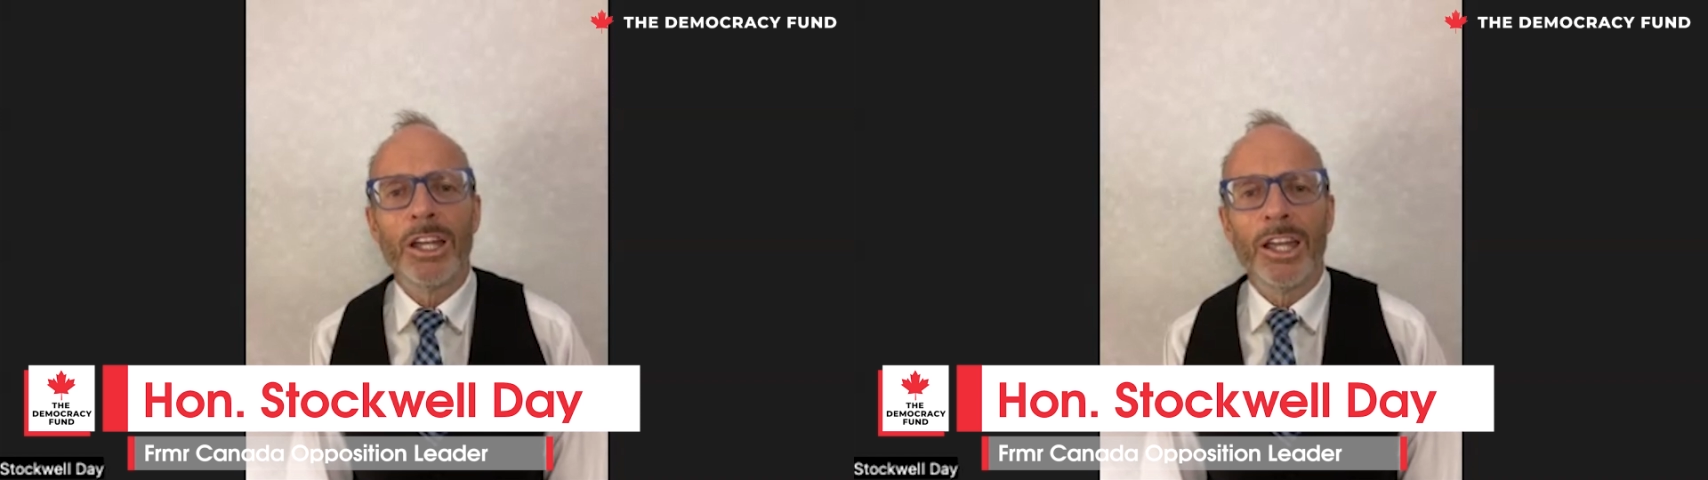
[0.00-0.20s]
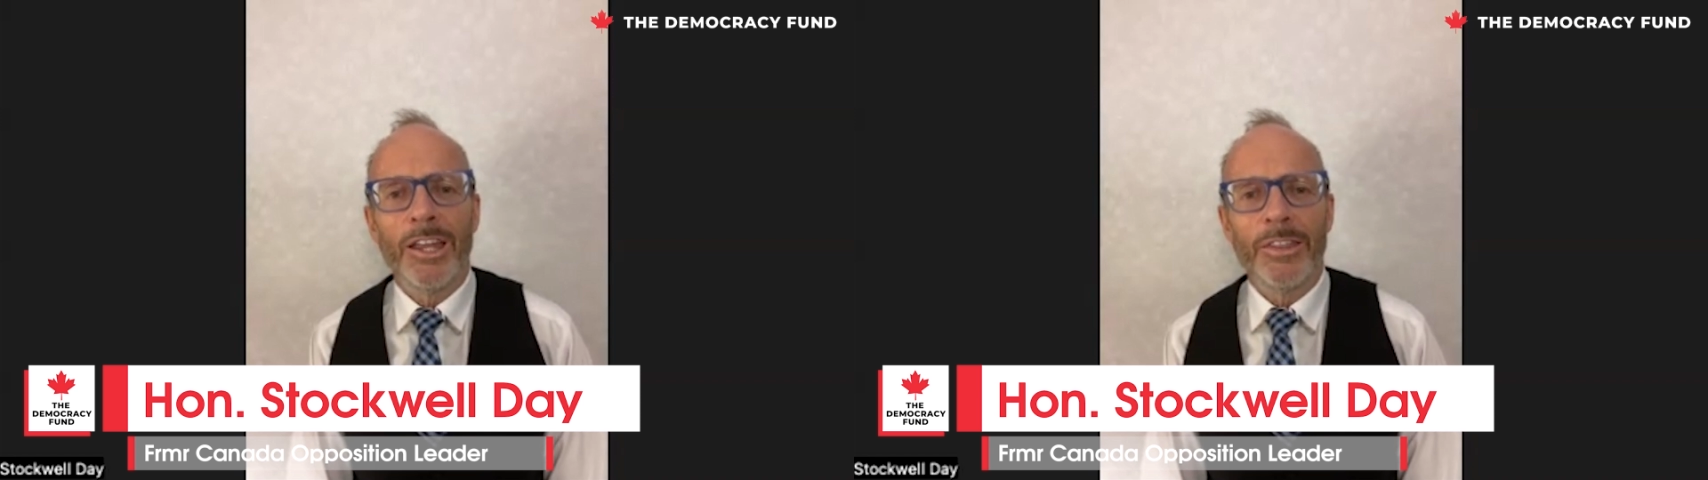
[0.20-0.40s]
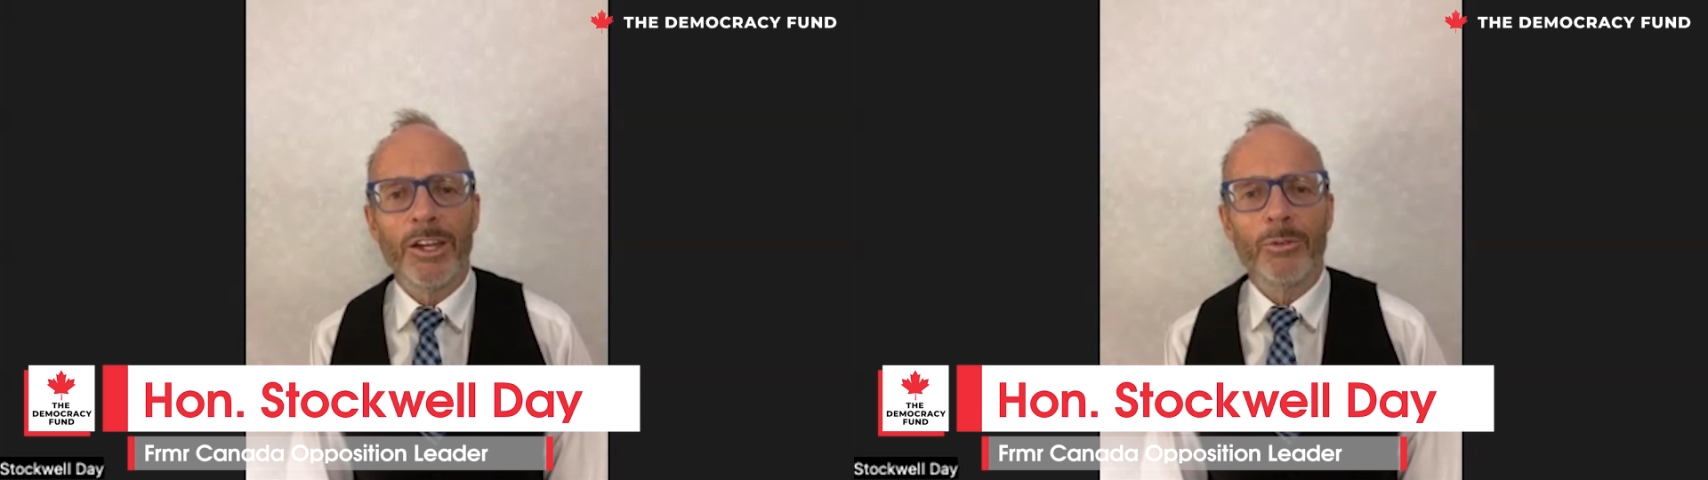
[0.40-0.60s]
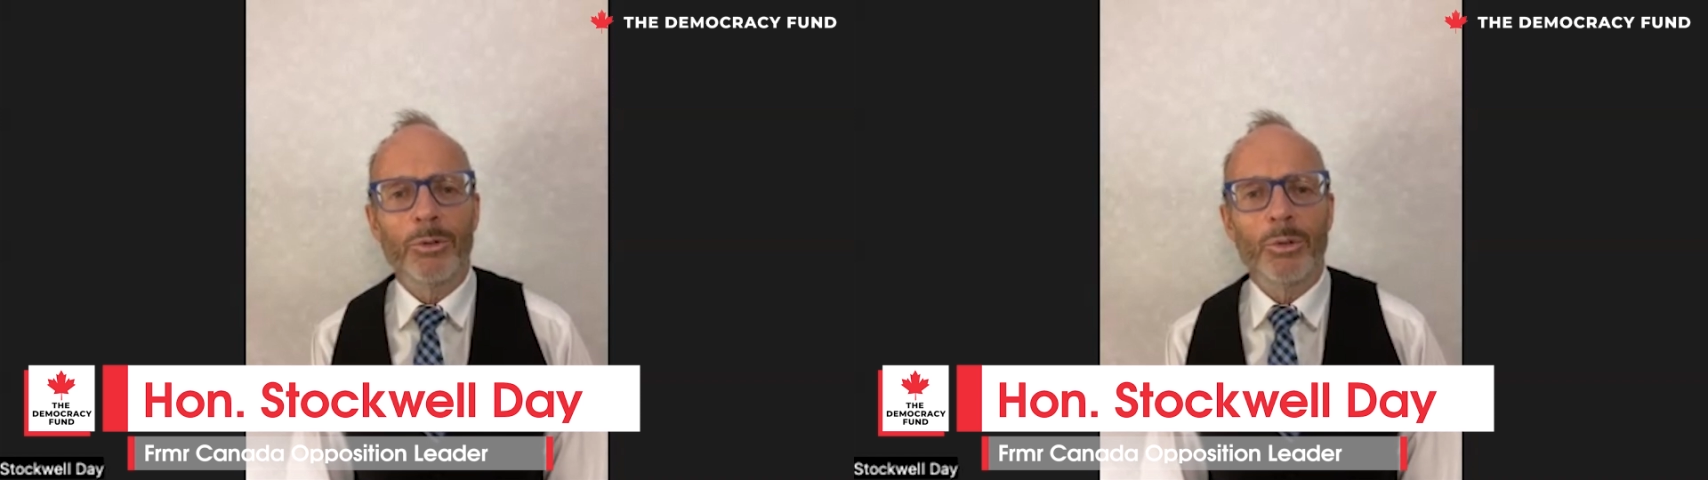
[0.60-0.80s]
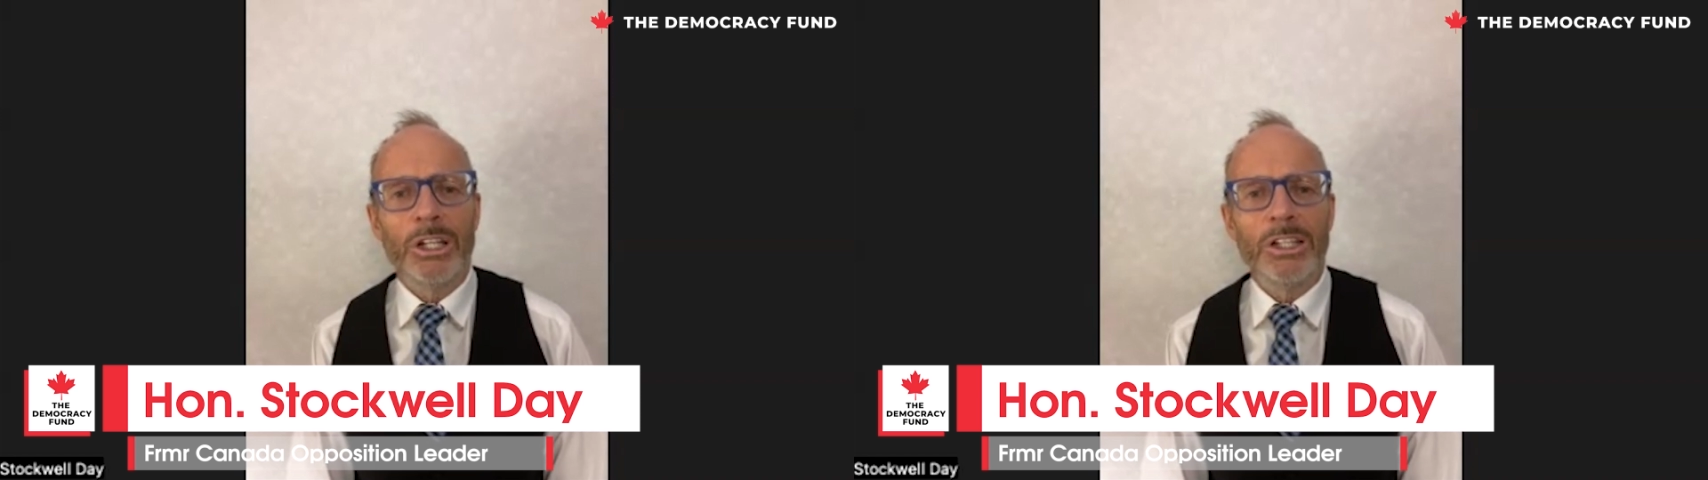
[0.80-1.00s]
And then what
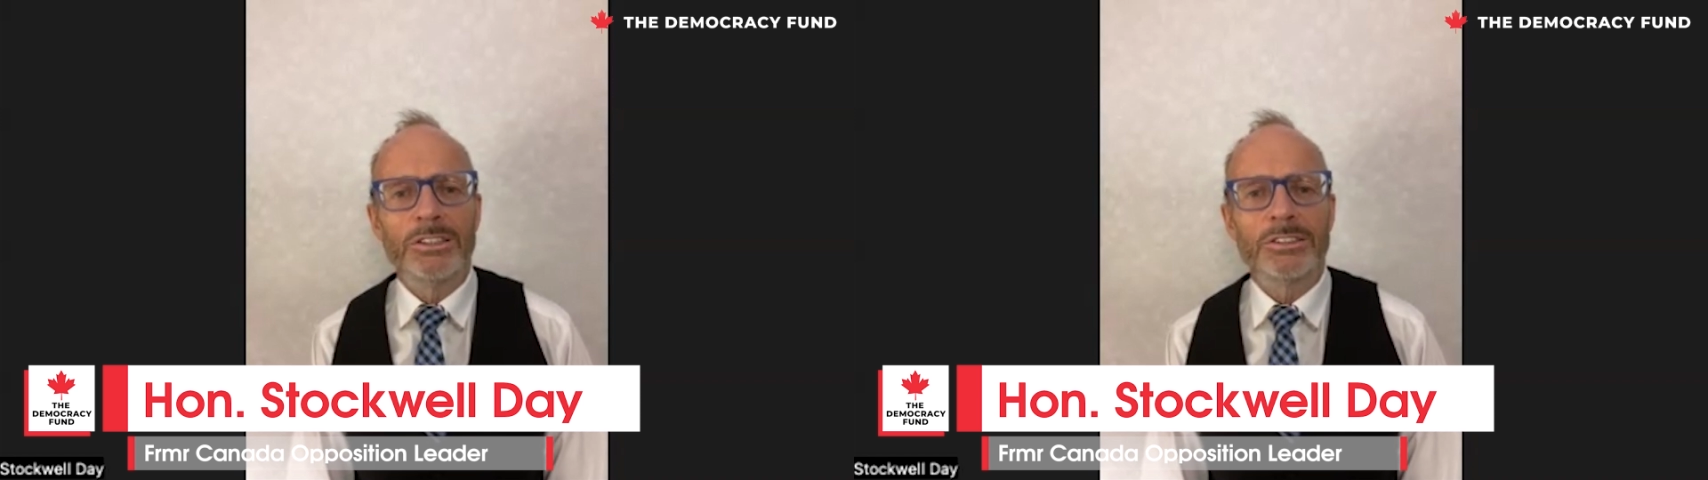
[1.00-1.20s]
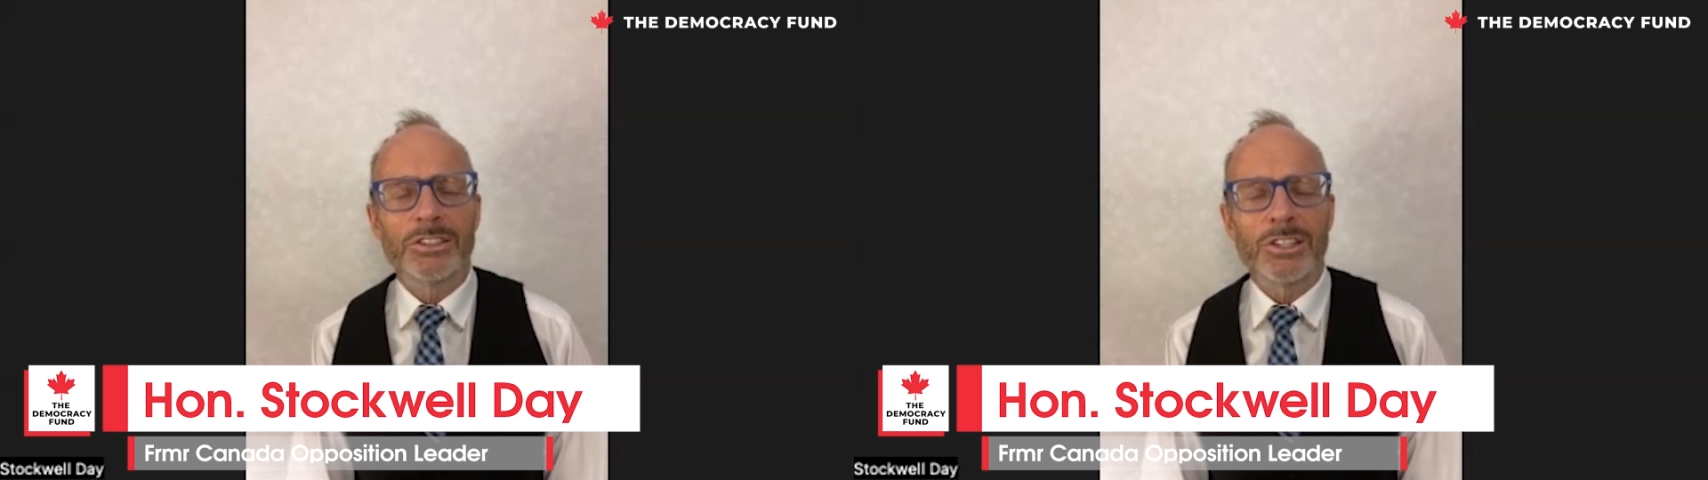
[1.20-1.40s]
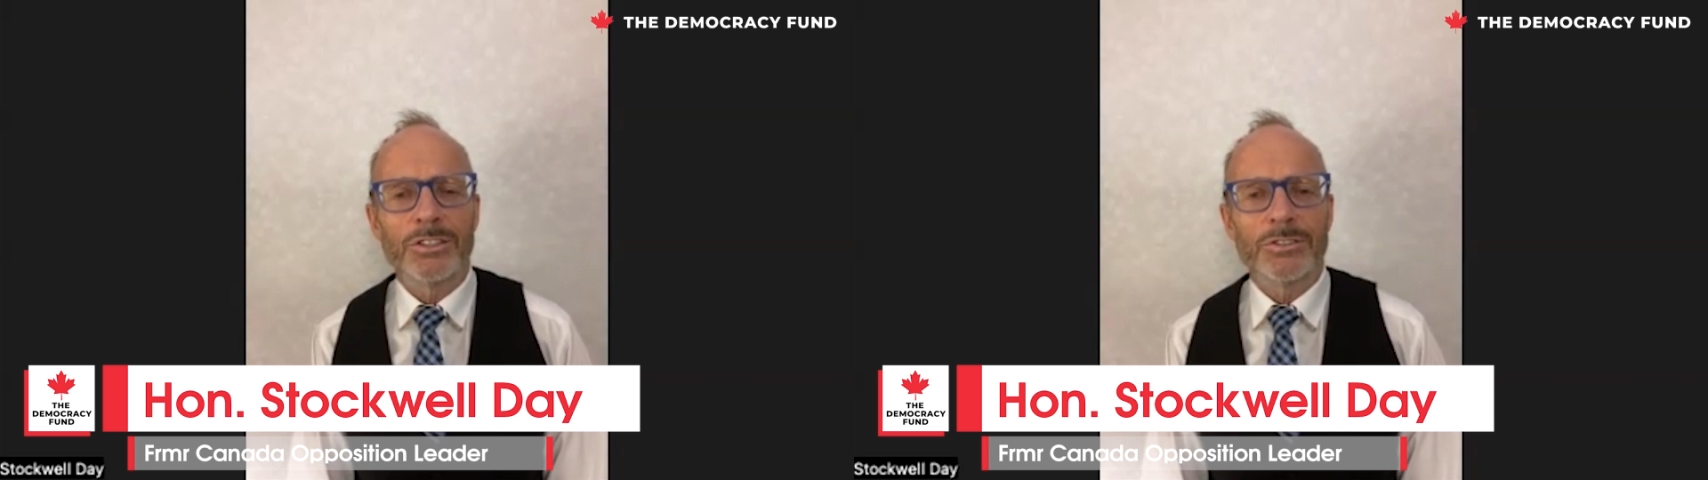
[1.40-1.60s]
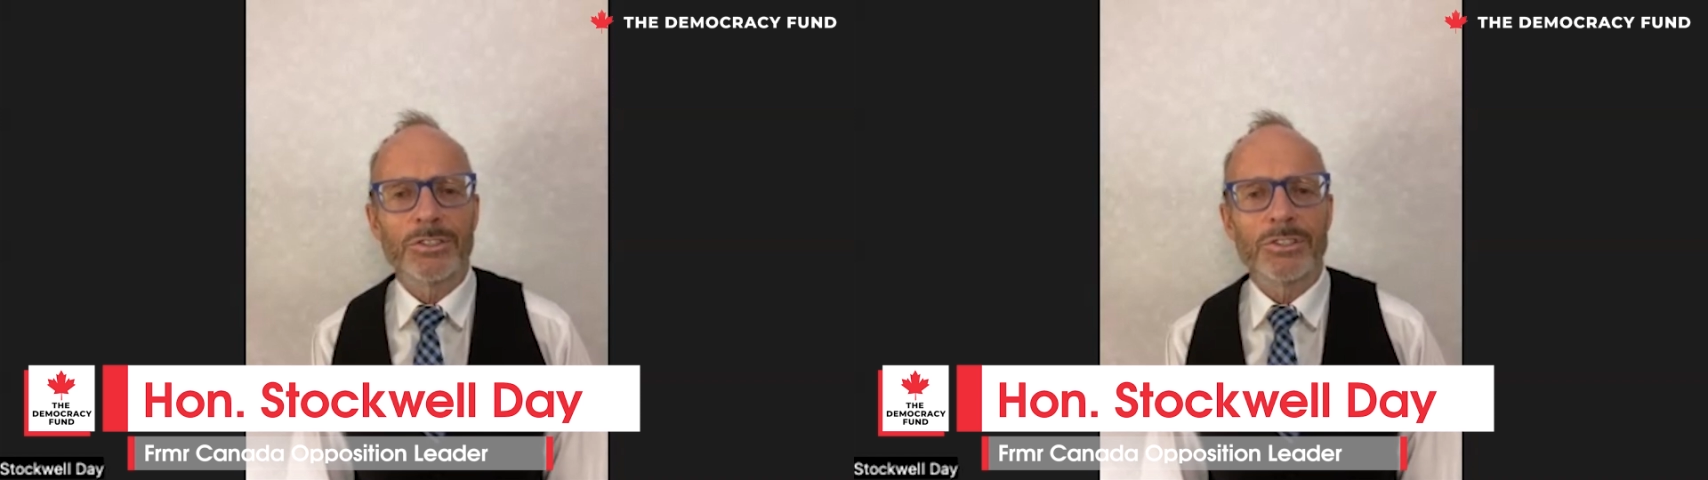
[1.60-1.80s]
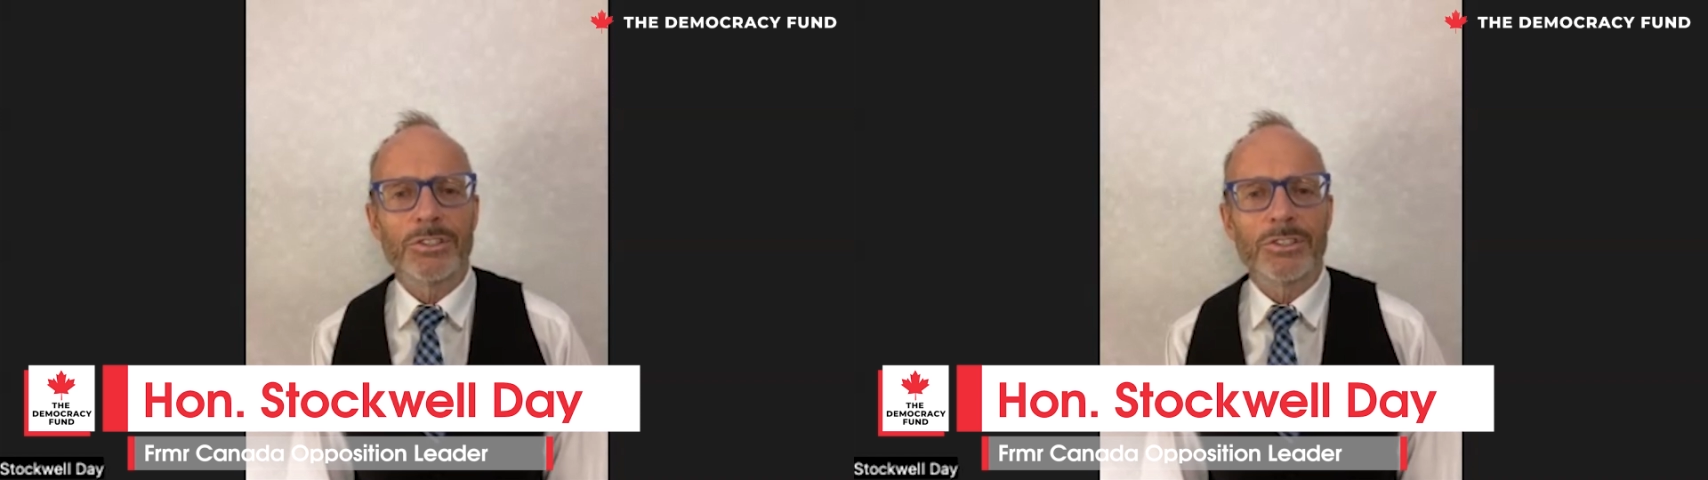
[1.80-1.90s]
really sort of